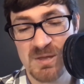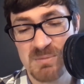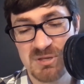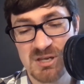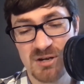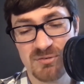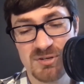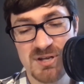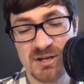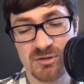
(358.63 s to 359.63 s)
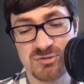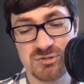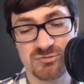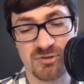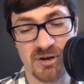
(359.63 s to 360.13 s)
Be careful to not go
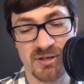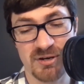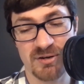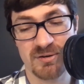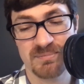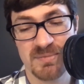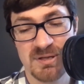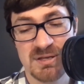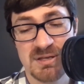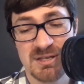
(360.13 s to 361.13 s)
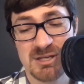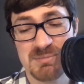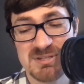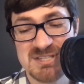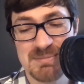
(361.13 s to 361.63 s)
too far here. It can
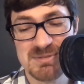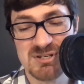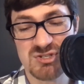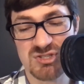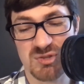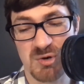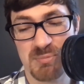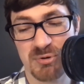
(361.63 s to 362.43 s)
be tempting to just throw